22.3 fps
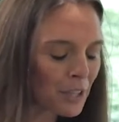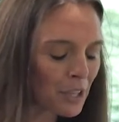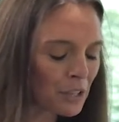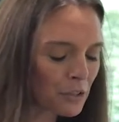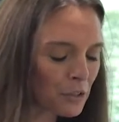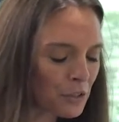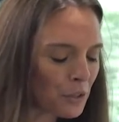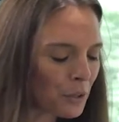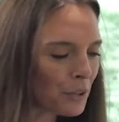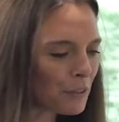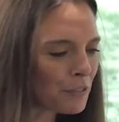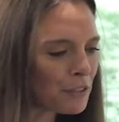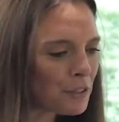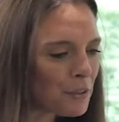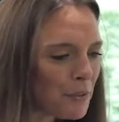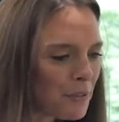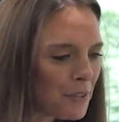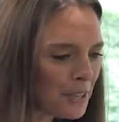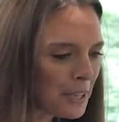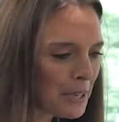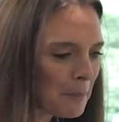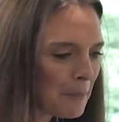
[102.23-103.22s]
So if you
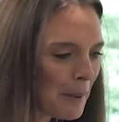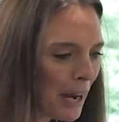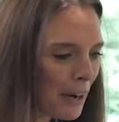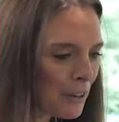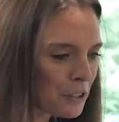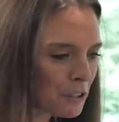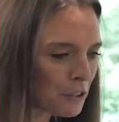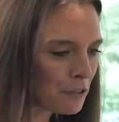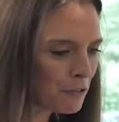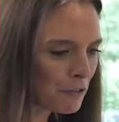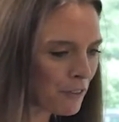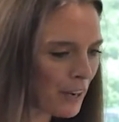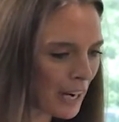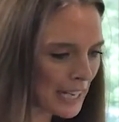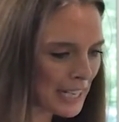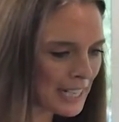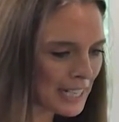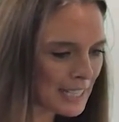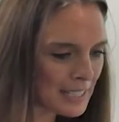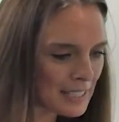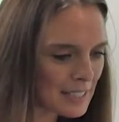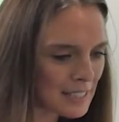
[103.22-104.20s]
think about your
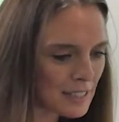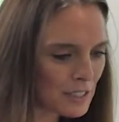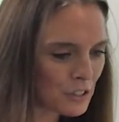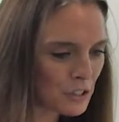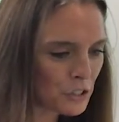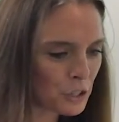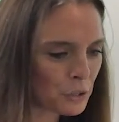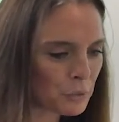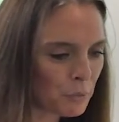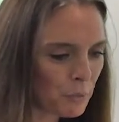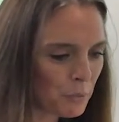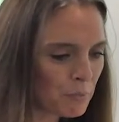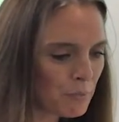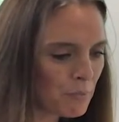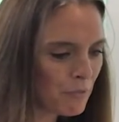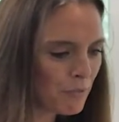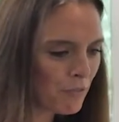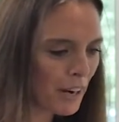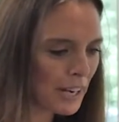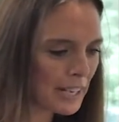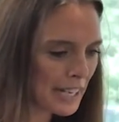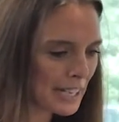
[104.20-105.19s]
finances and your
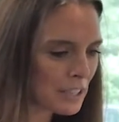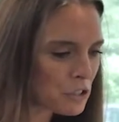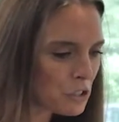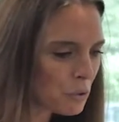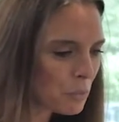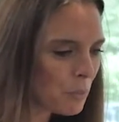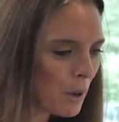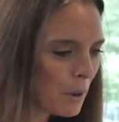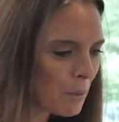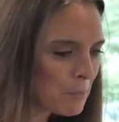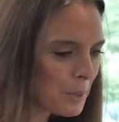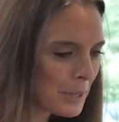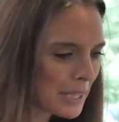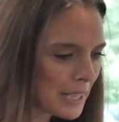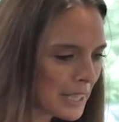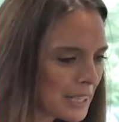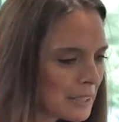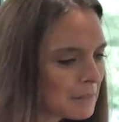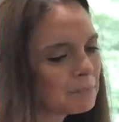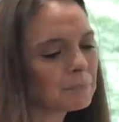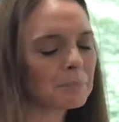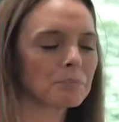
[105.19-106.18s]
financial
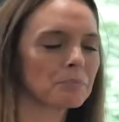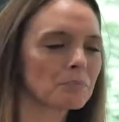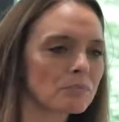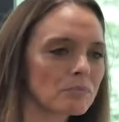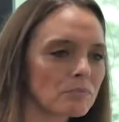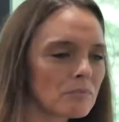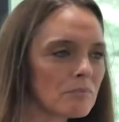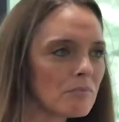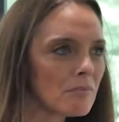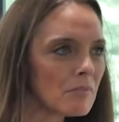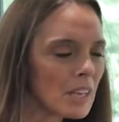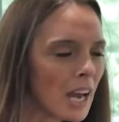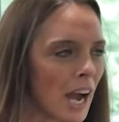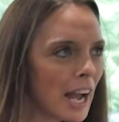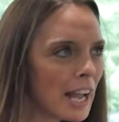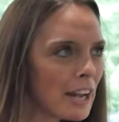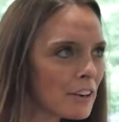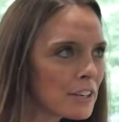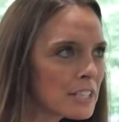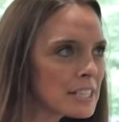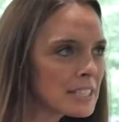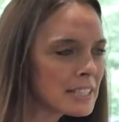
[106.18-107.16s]
well-being, I
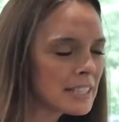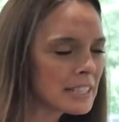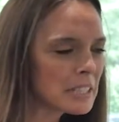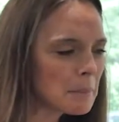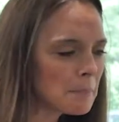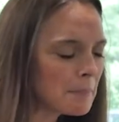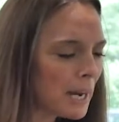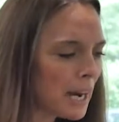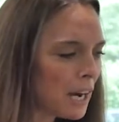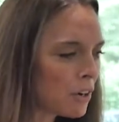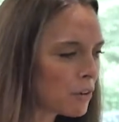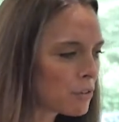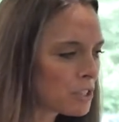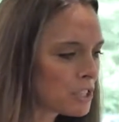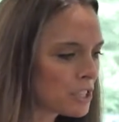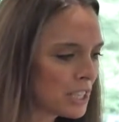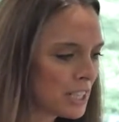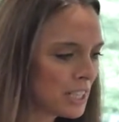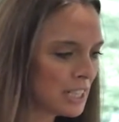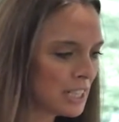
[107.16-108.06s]
always think about